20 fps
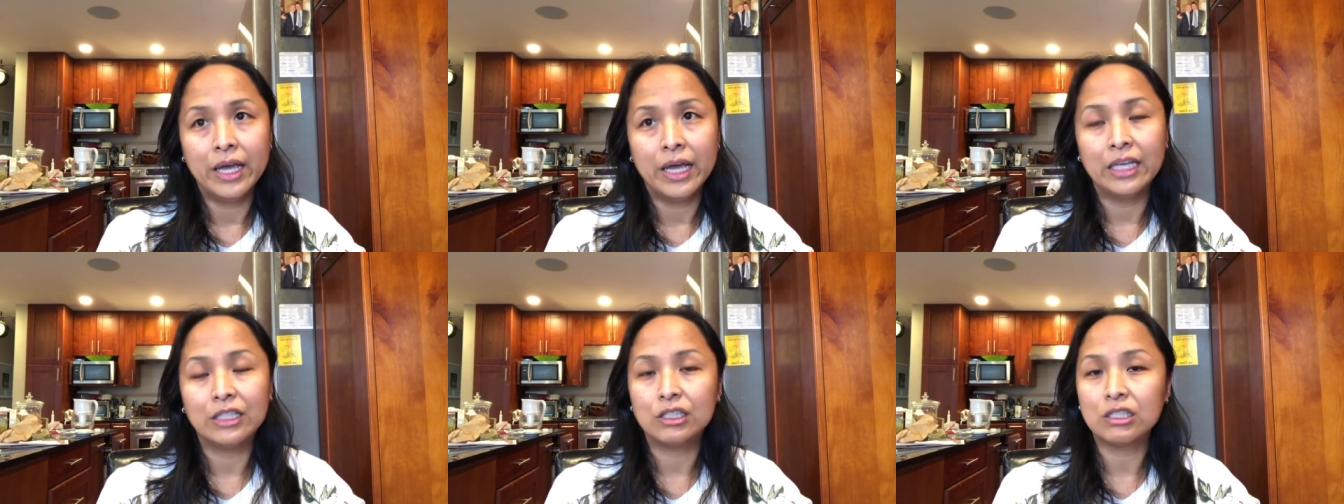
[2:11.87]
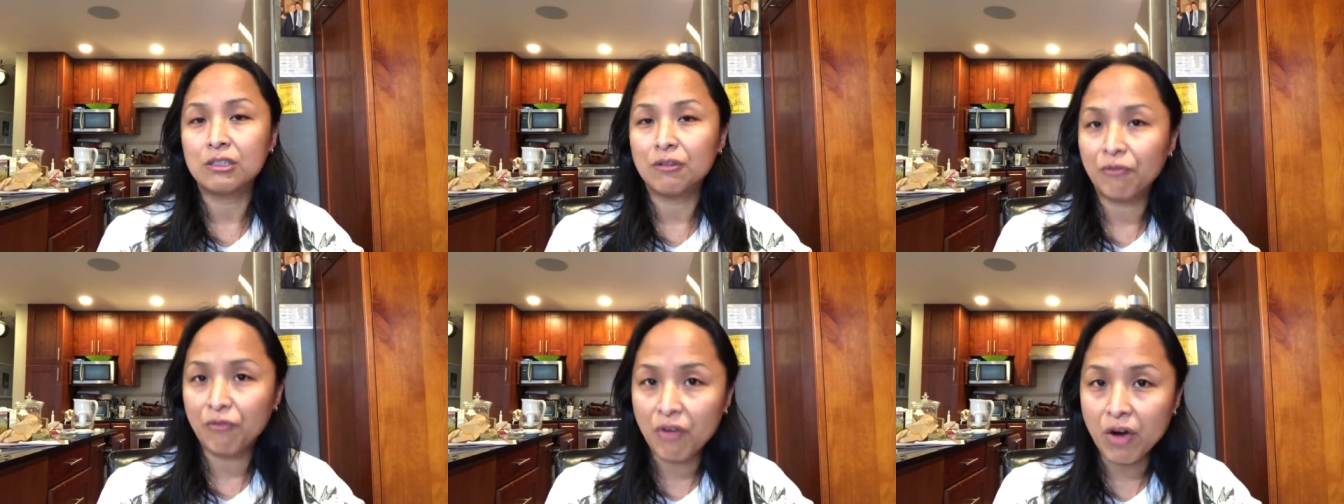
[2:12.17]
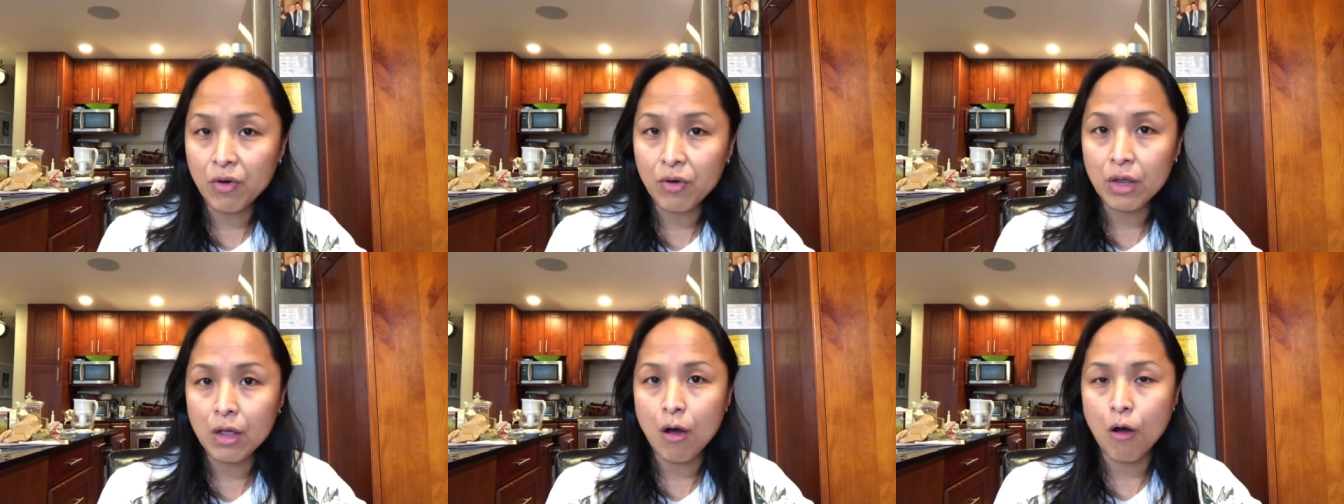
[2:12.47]
It's just
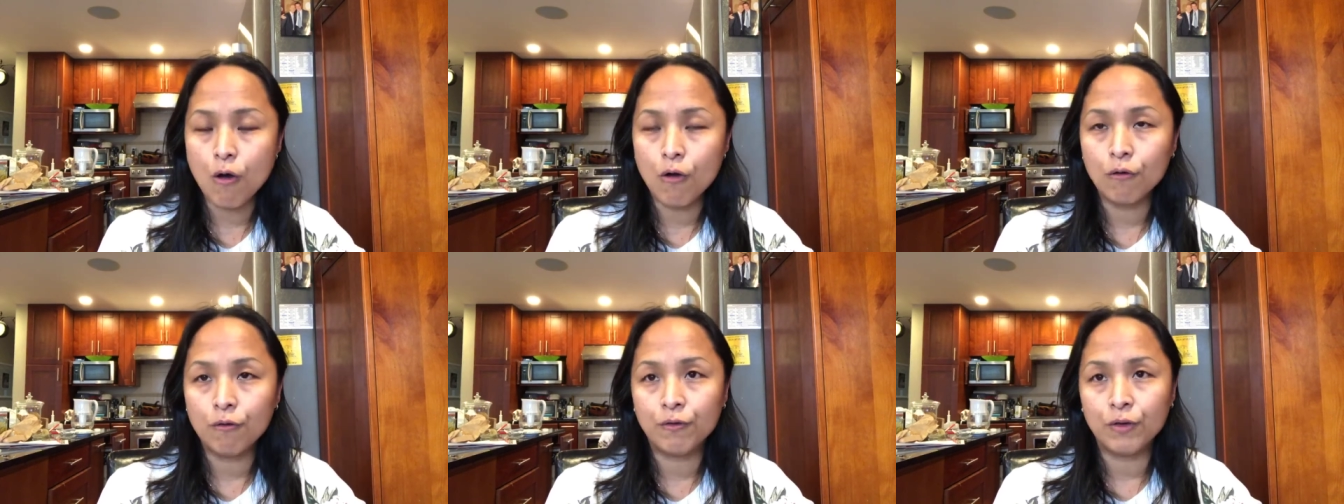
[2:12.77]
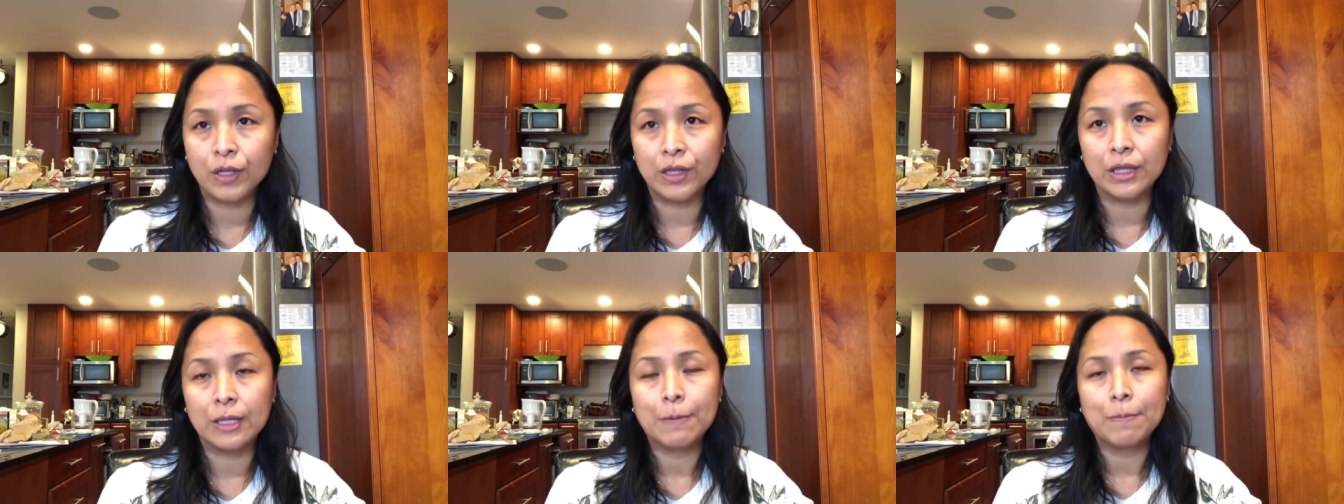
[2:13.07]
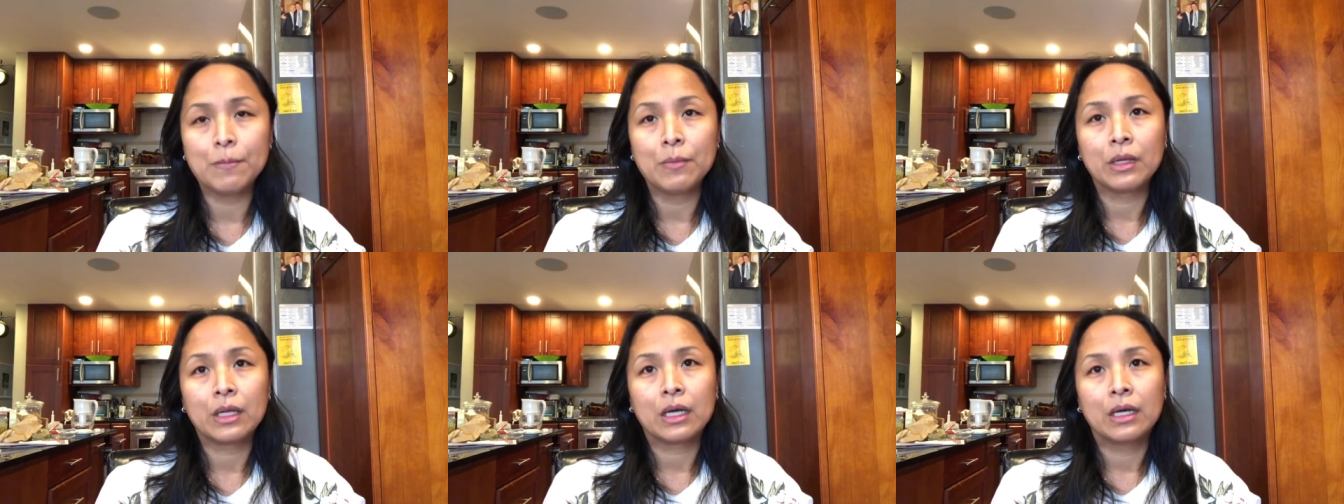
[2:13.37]
very often
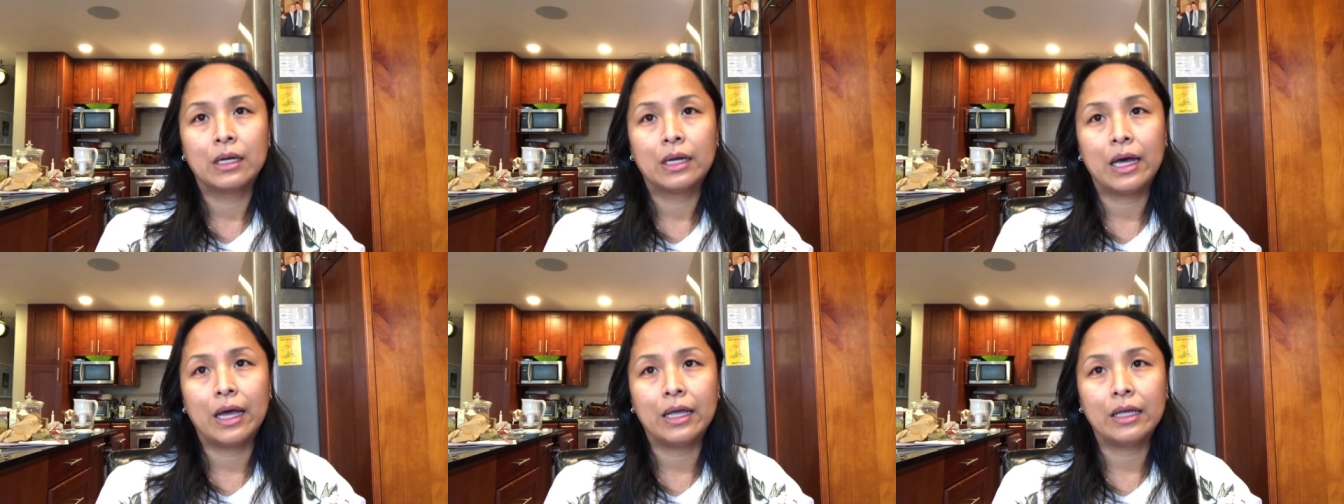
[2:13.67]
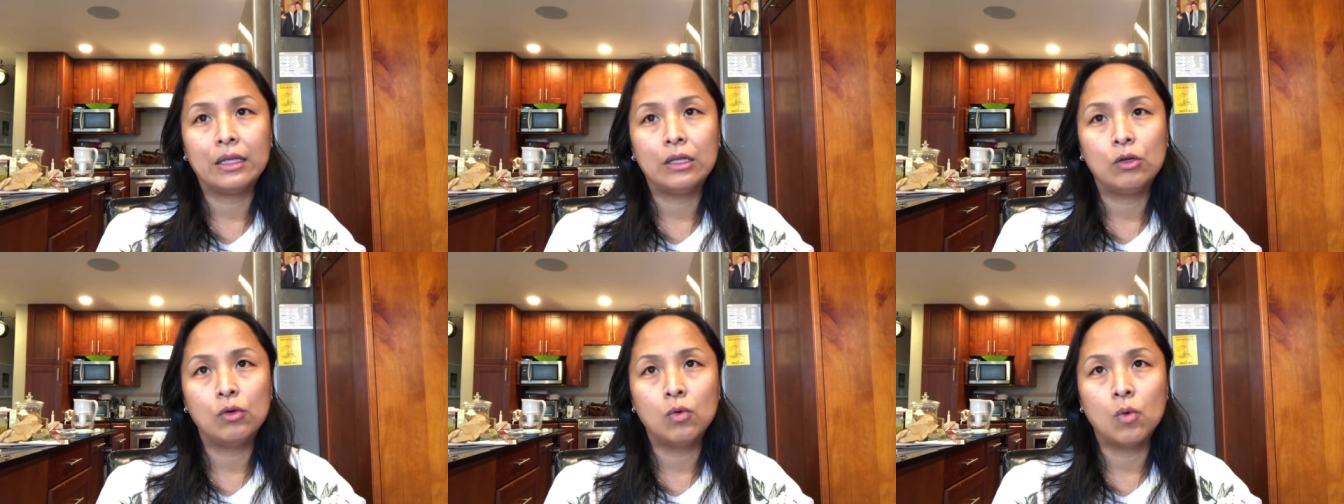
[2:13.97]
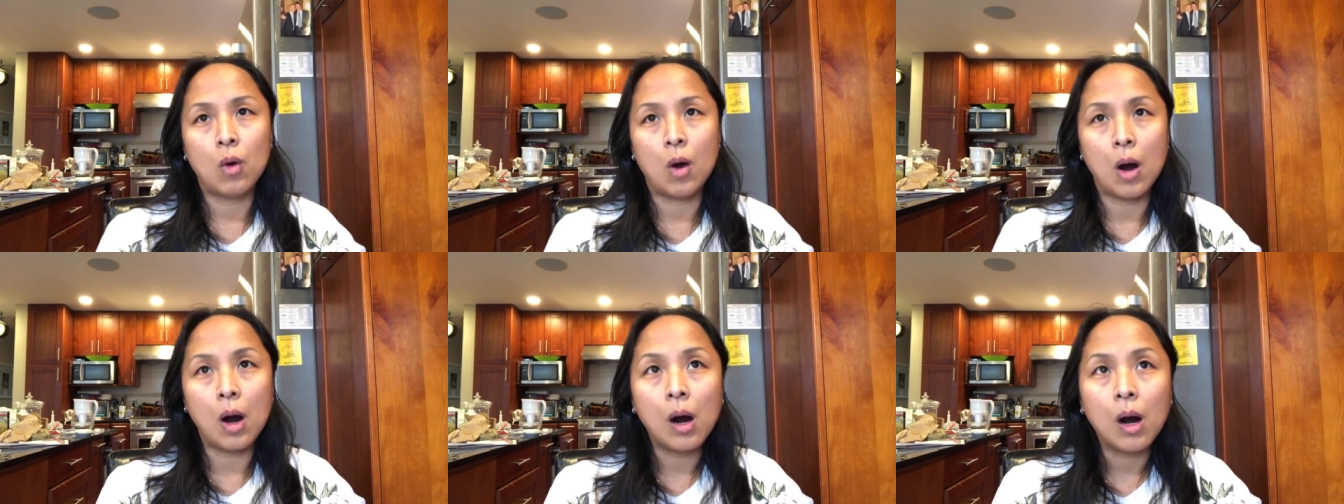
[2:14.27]
that
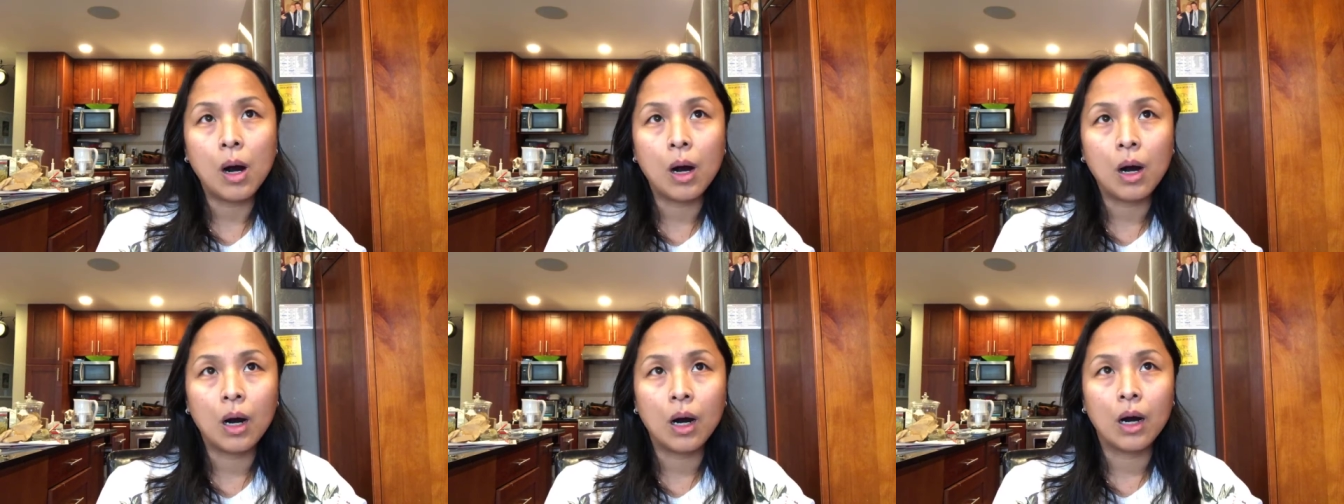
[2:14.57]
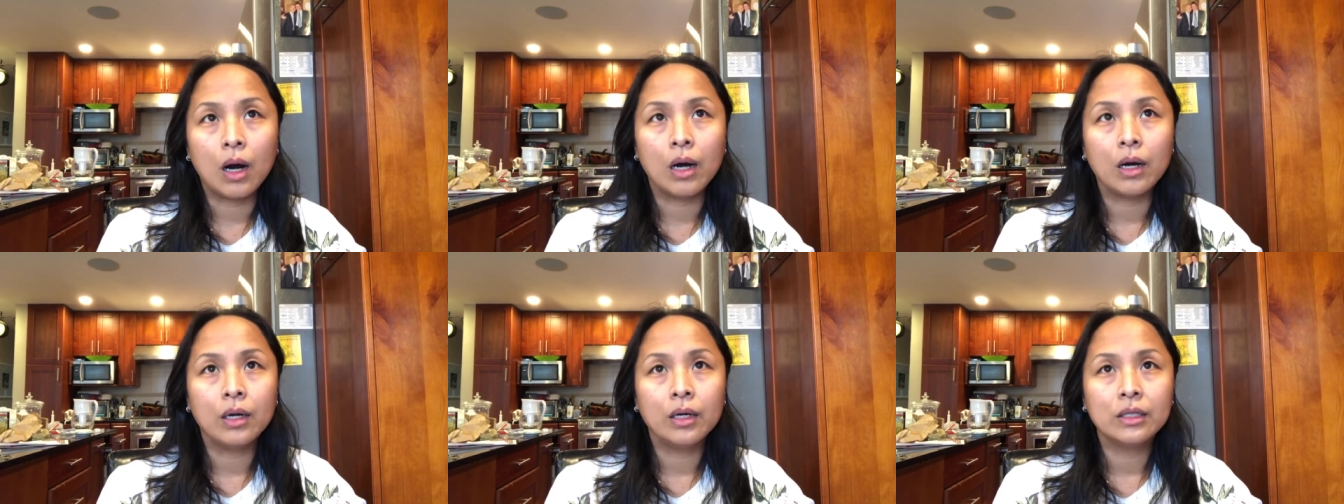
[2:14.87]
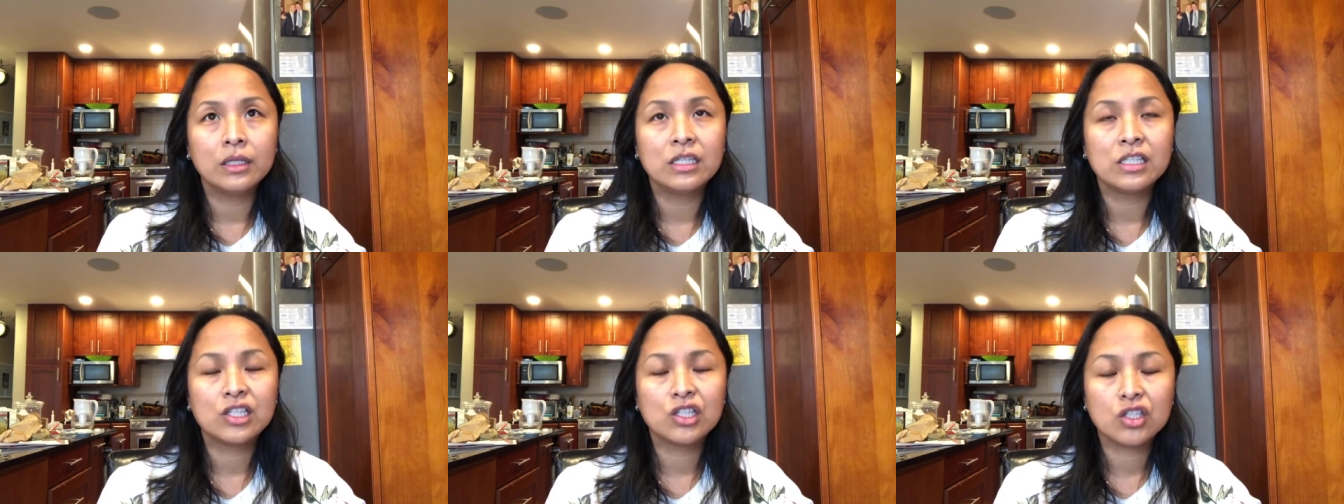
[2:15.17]
you are
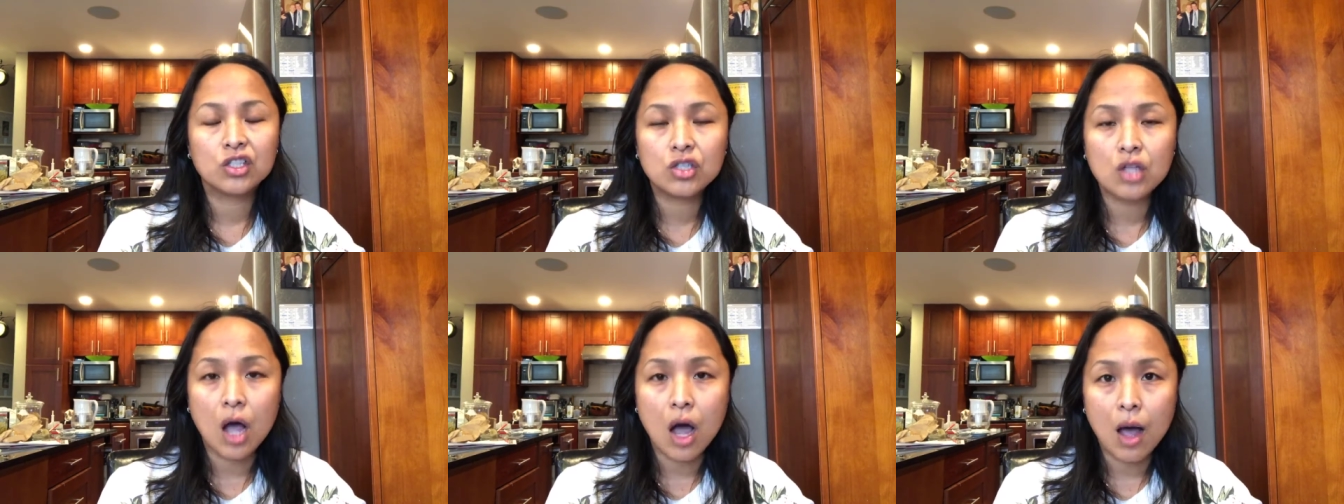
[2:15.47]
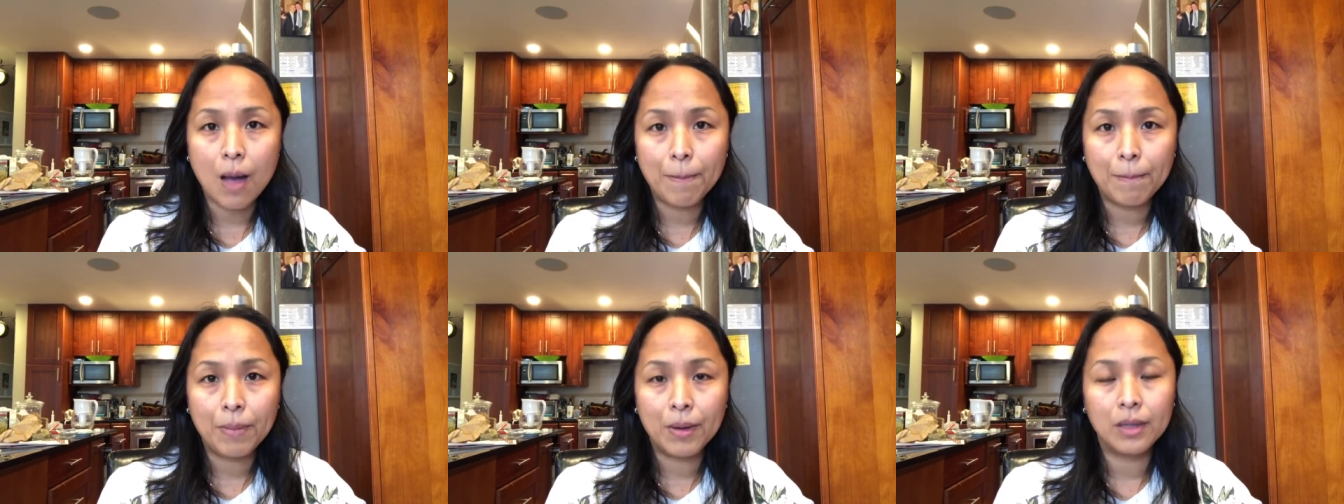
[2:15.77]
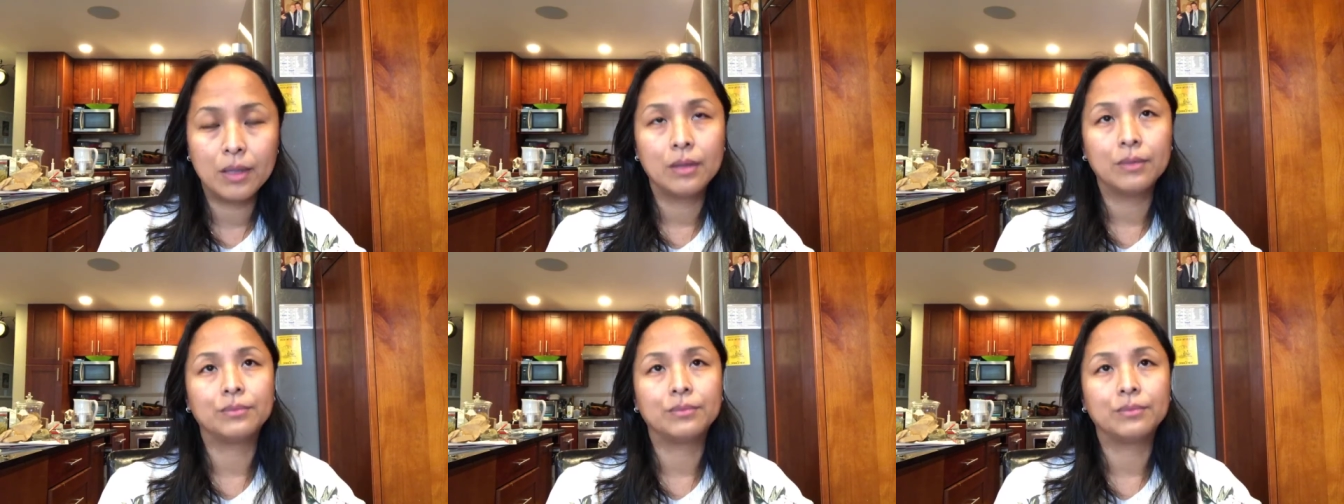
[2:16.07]
stopped